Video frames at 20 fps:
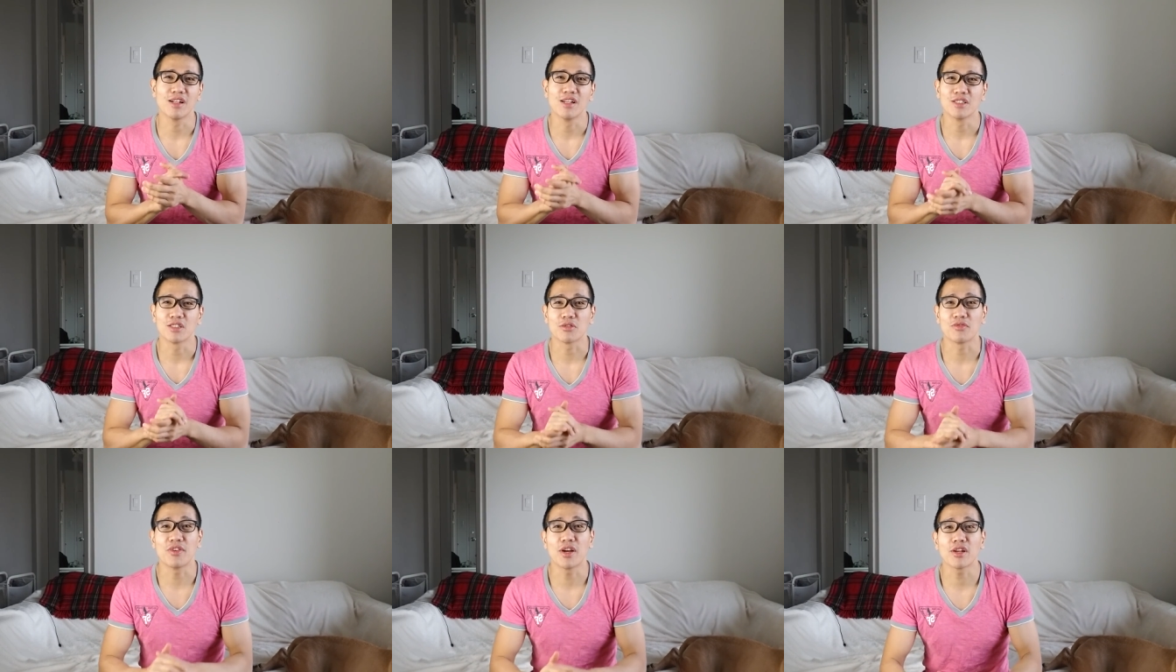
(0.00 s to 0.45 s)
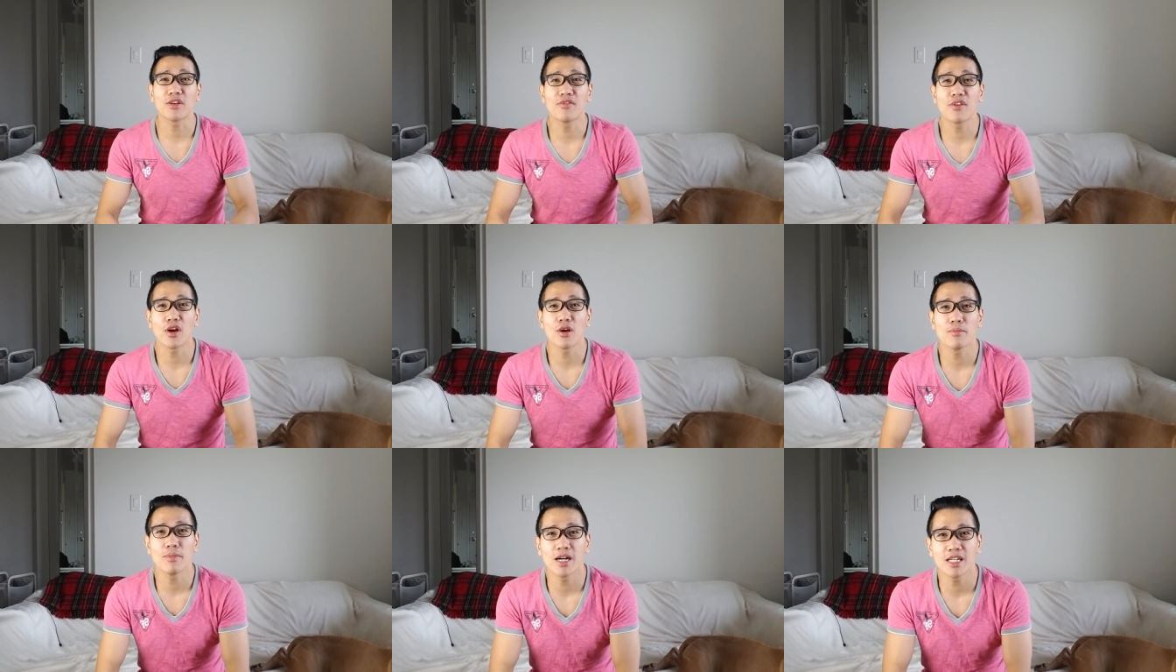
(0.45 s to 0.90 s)
So thank you
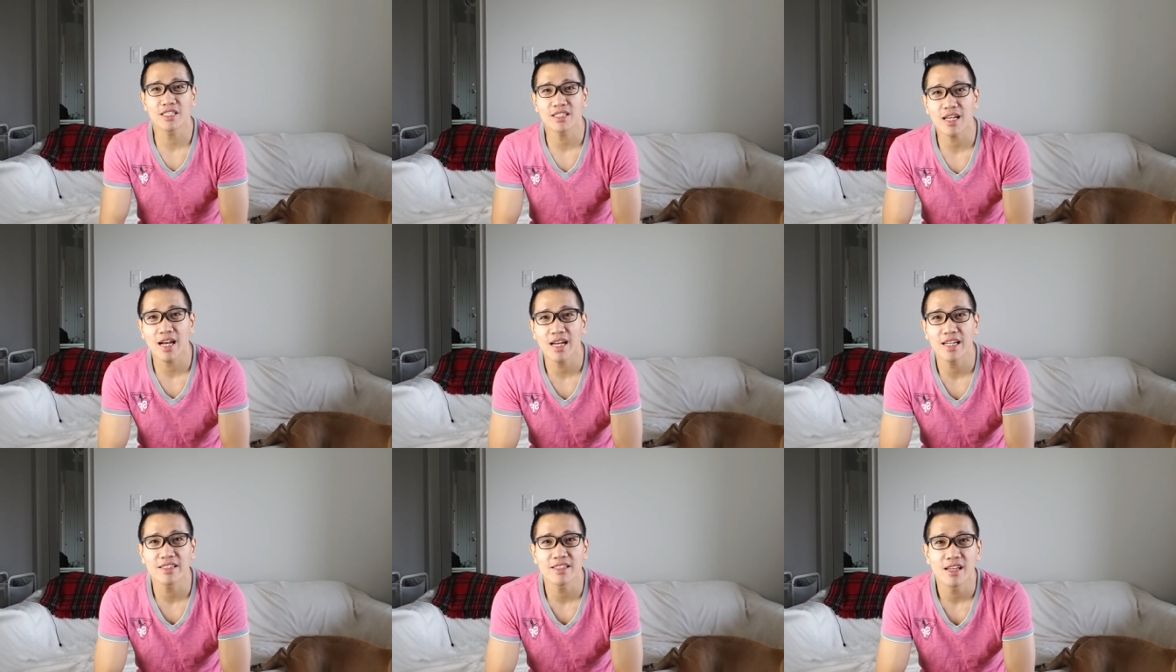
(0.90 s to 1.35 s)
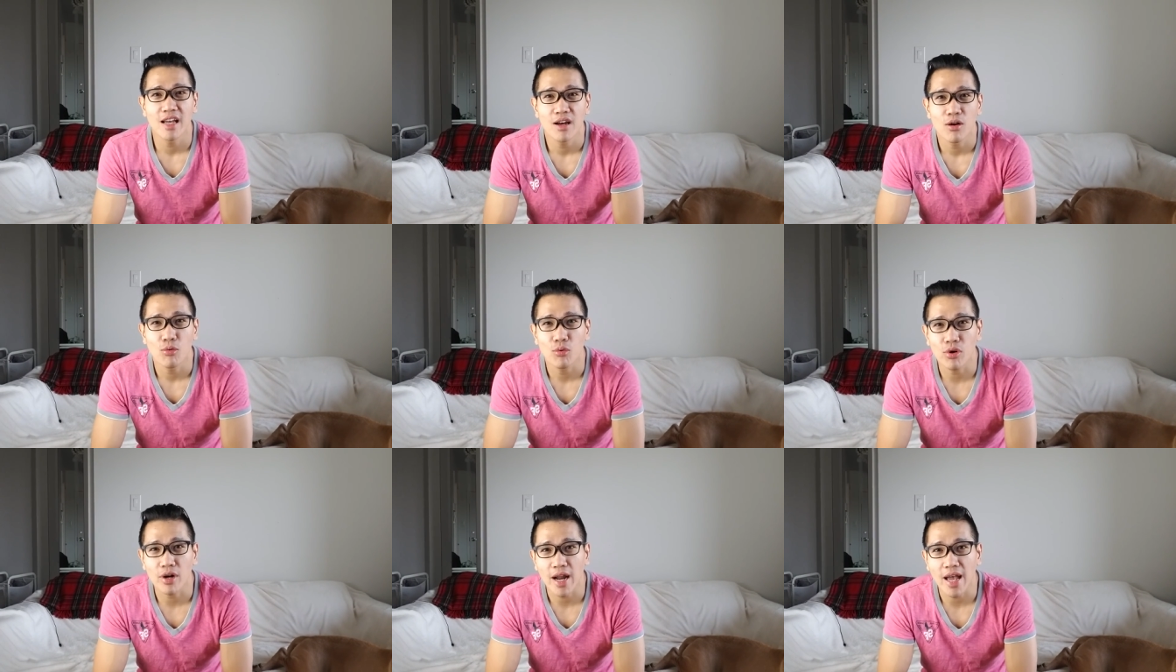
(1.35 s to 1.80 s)
very much, guys.
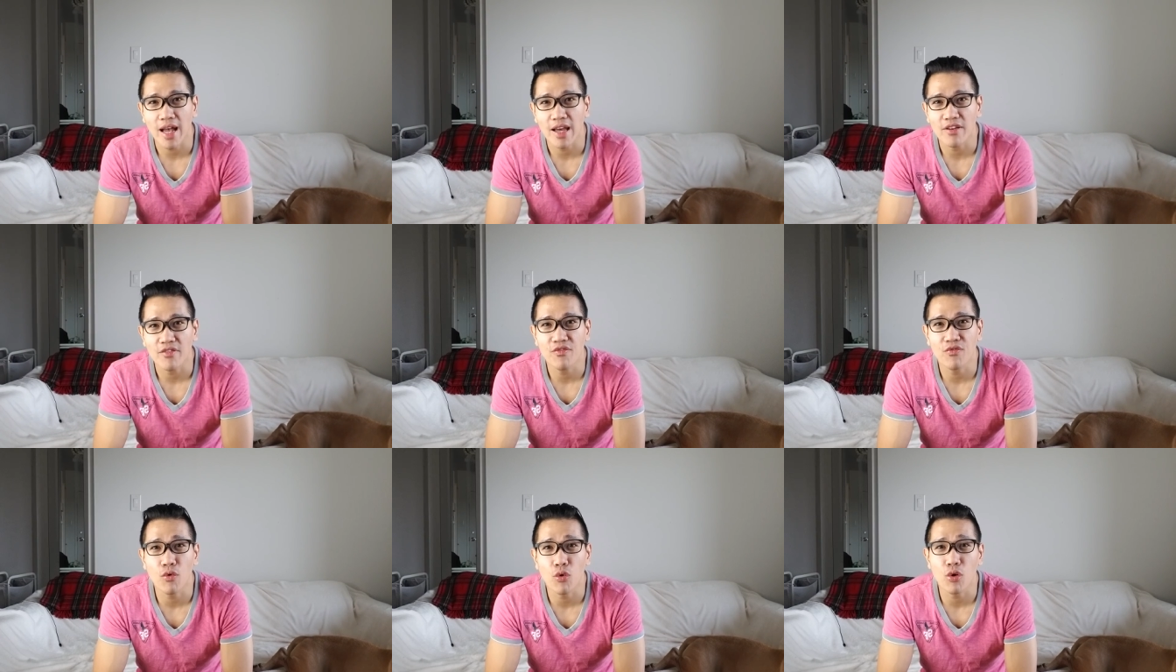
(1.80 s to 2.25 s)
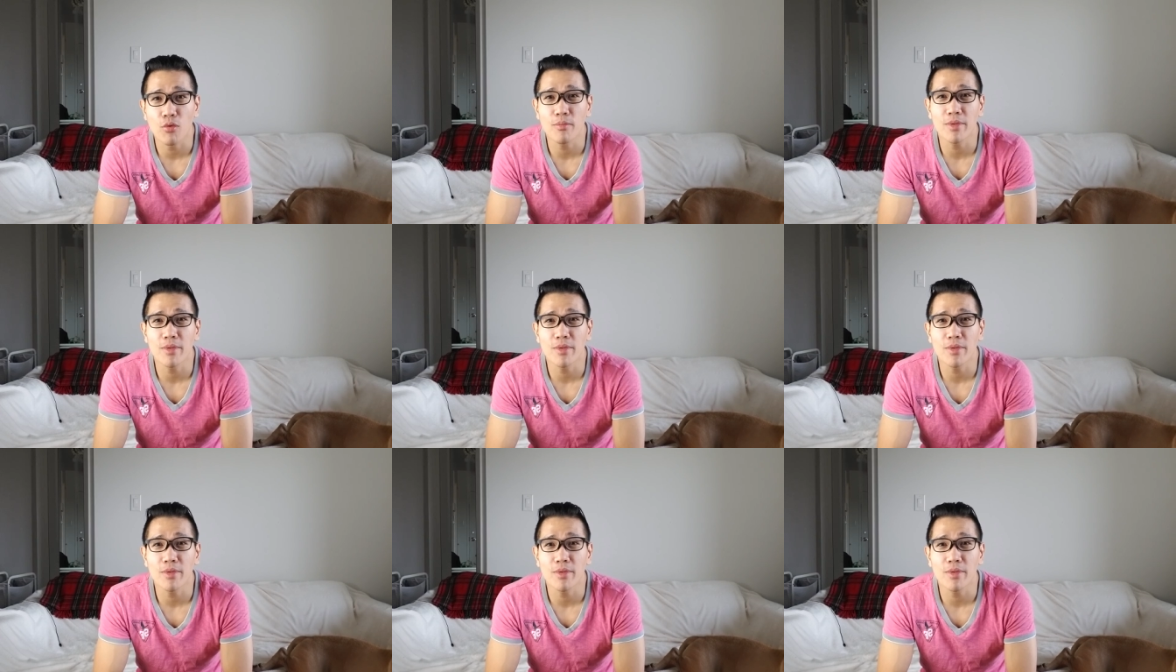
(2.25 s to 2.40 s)
We're at four